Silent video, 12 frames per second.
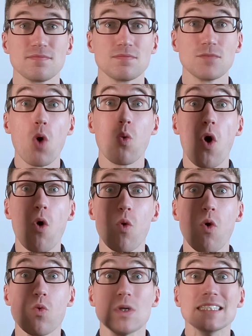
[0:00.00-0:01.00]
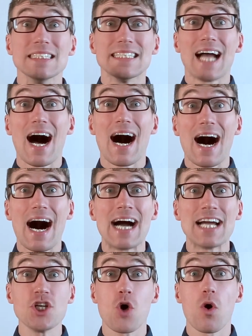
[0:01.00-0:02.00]
Oh, I
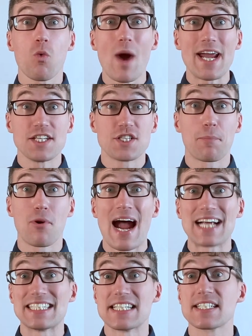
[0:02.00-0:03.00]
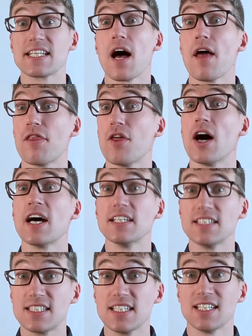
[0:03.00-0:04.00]
know a way to practice the
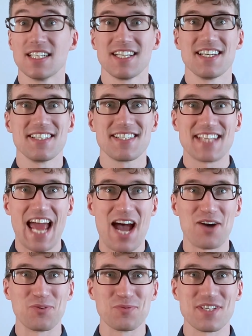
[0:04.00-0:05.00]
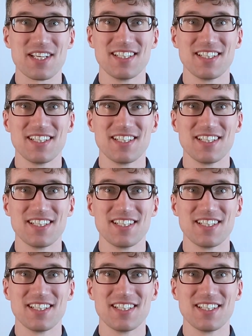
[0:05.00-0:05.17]
d sound.